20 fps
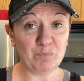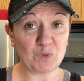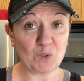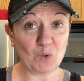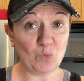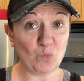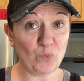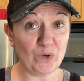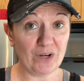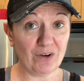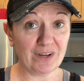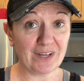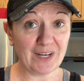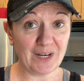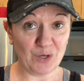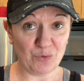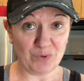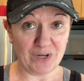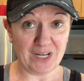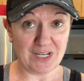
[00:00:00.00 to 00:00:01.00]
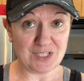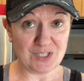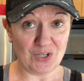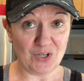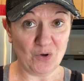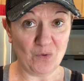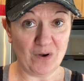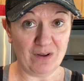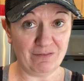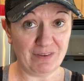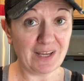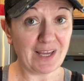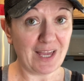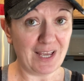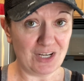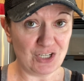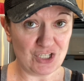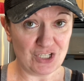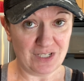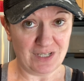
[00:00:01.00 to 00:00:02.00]
we are getting ready to go on
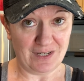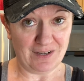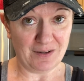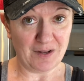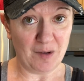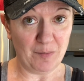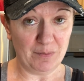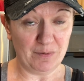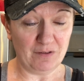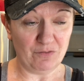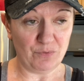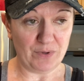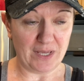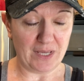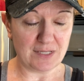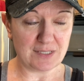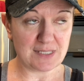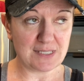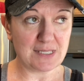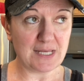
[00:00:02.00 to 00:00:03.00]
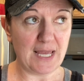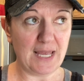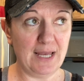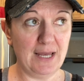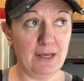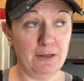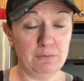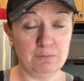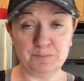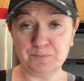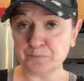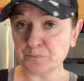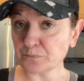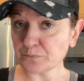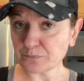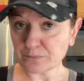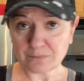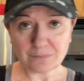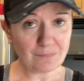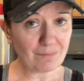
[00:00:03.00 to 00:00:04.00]
vacation in a couple of weeks. And
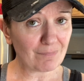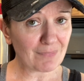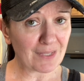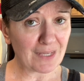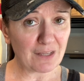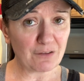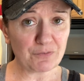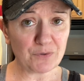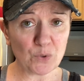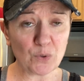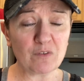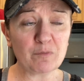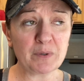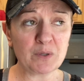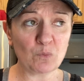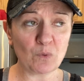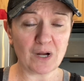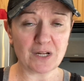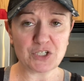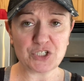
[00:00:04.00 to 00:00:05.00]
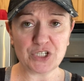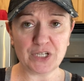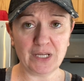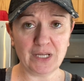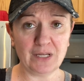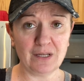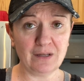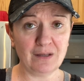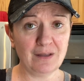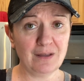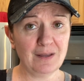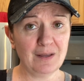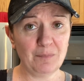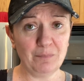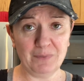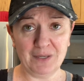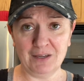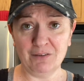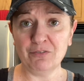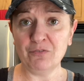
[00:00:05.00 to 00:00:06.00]
if you have been watching
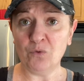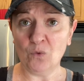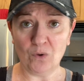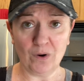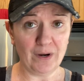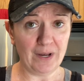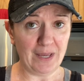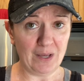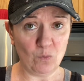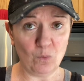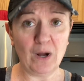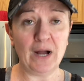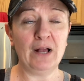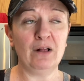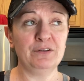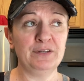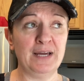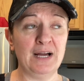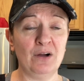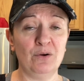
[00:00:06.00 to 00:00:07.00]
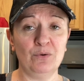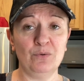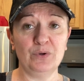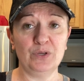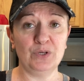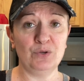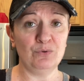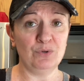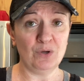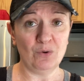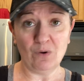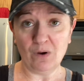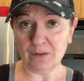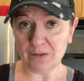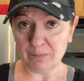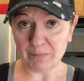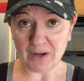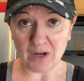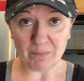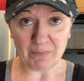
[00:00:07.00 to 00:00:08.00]
me for a while now, you know all
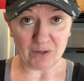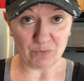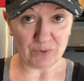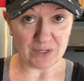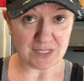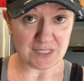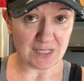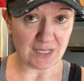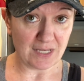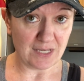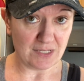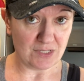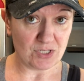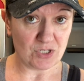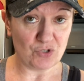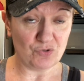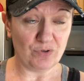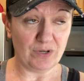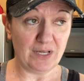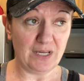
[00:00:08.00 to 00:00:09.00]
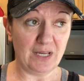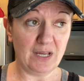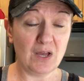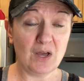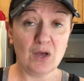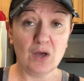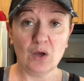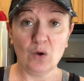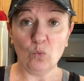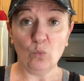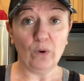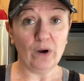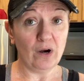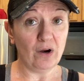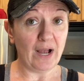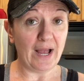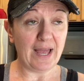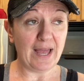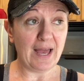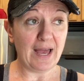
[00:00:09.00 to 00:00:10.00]
about my recent history where
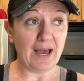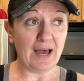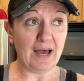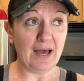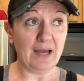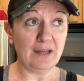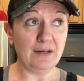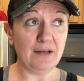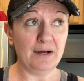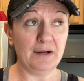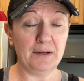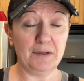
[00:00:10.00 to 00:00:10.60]
I had,